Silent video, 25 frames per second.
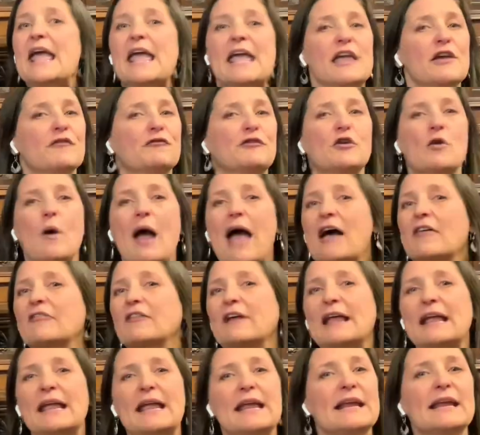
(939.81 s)
If you
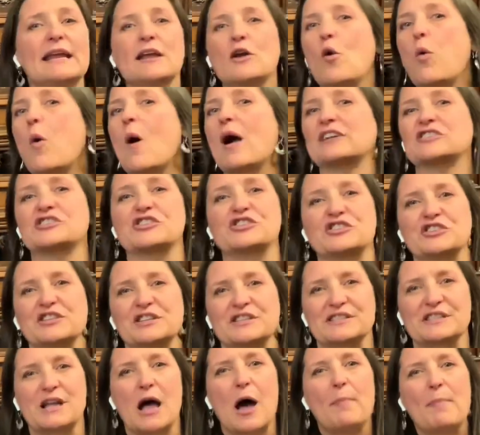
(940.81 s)
have any
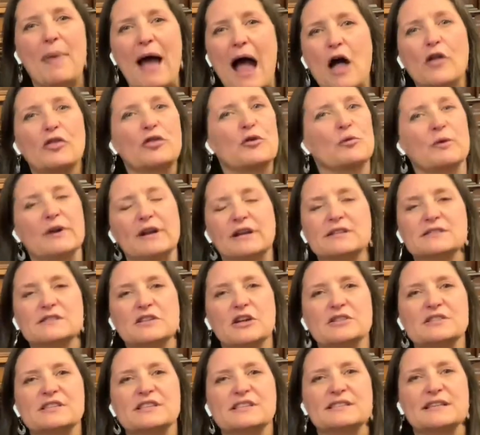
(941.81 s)
questions about the
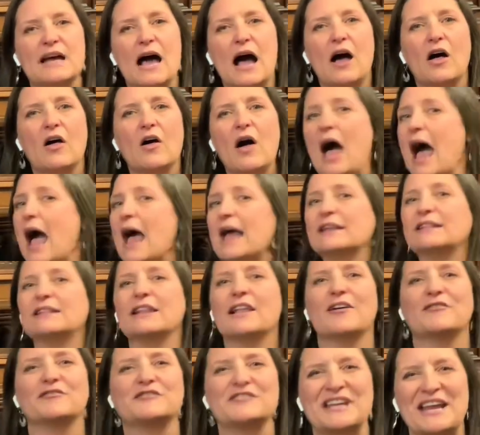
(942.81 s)
Renaissance style, I'd
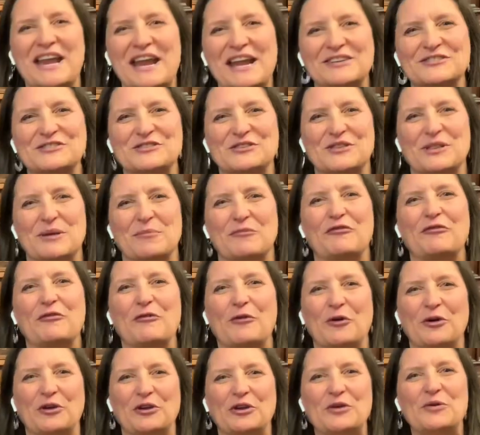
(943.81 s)
love to answer them
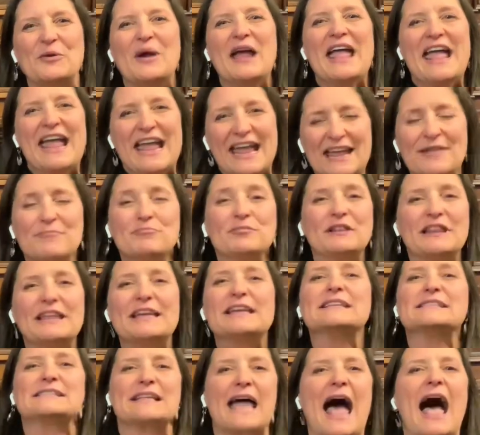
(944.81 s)
for you.
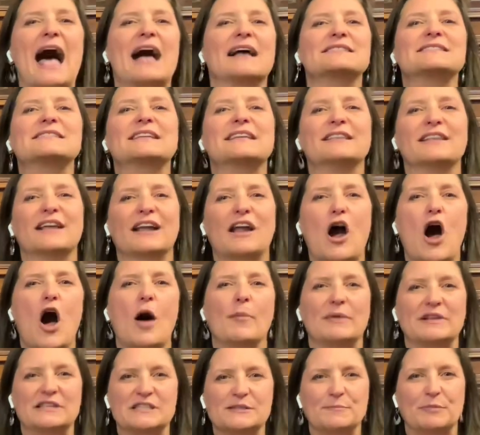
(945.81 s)
Please ask in the
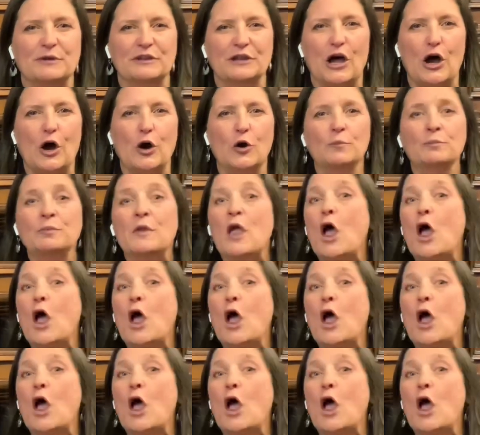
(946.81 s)
comments below.